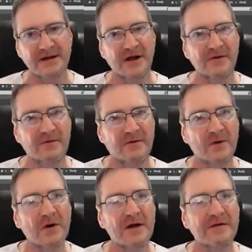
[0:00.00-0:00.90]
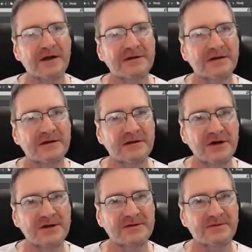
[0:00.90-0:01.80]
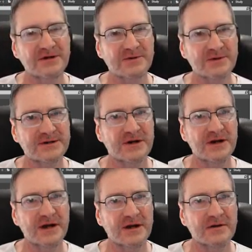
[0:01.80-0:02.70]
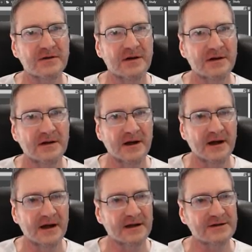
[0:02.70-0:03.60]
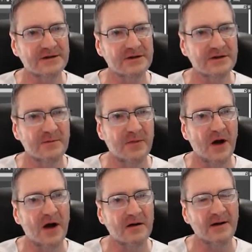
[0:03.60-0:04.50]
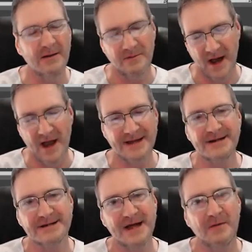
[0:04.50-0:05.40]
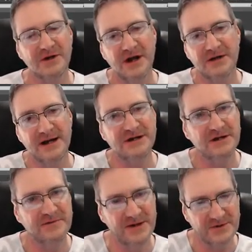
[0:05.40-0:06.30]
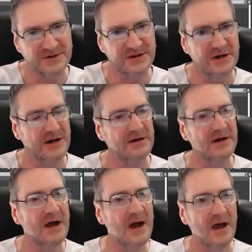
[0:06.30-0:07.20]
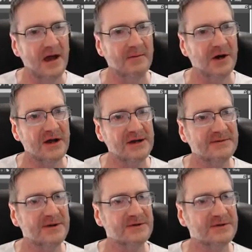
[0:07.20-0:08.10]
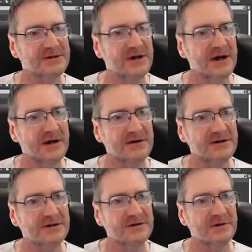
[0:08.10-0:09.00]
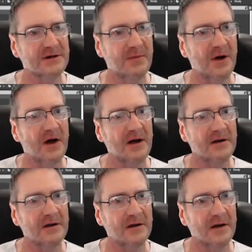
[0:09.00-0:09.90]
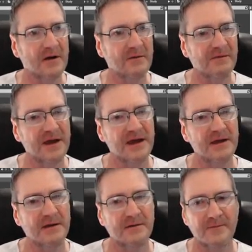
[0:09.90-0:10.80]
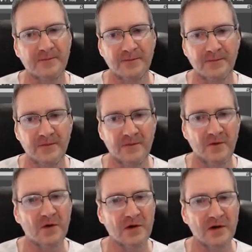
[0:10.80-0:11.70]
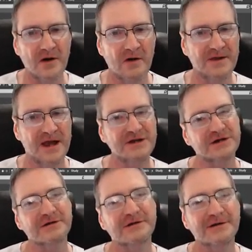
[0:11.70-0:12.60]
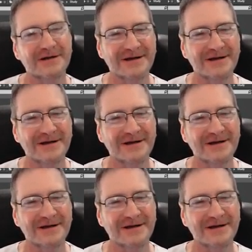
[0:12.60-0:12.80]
download the fork, and then use Visual Studio to compile. As an example, you don't need to use Visual Studio, but I use Visual Studio to do a compile of the fork of the engine.